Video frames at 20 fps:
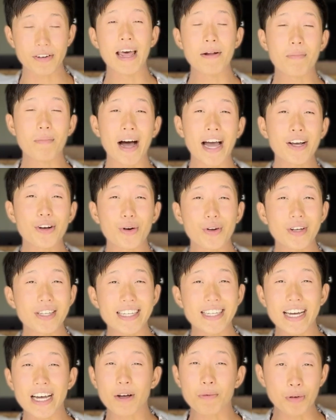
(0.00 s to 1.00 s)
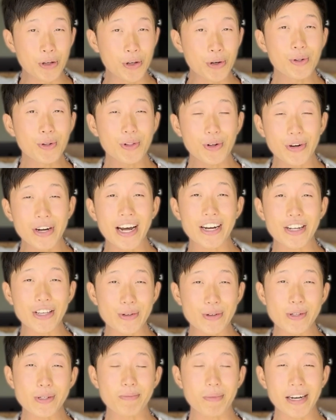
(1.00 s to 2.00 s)
And my goal is to help you learn how to
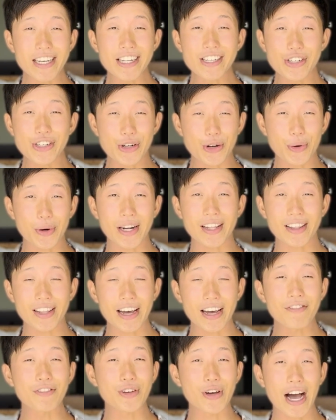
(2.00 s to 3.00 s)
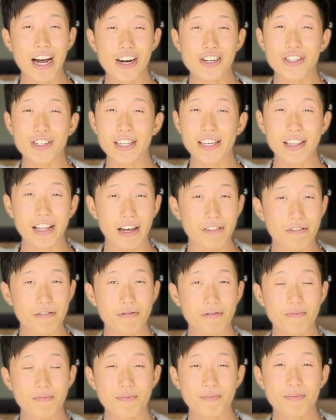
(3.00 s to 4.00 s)
use money to create a life you actually love.
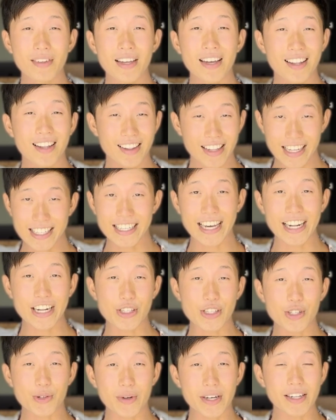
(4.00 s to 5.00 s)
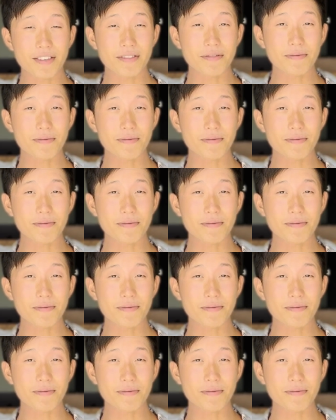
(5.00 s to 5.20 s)
Let's get into it.